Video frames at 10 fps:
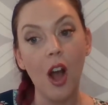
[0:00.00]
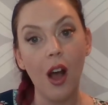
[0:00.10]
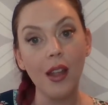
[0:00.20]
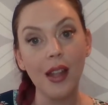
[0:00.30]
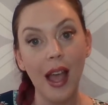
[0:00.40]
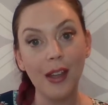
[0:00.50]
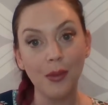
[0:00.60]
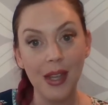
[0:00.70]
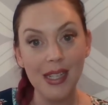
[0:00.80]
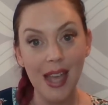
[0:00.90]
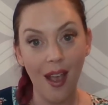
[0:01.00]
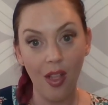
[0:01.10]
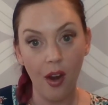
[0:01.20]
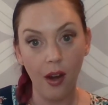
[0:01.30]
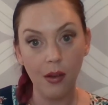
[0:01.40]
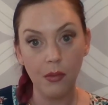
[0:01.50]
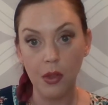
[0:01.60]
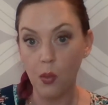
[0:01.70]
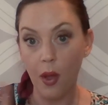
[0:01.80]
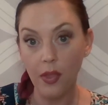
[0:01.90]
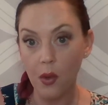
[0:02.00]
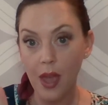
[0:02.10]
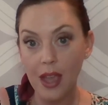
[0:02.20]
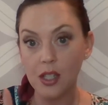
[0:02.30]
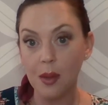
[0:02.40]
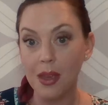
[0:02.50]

online retailer with one location?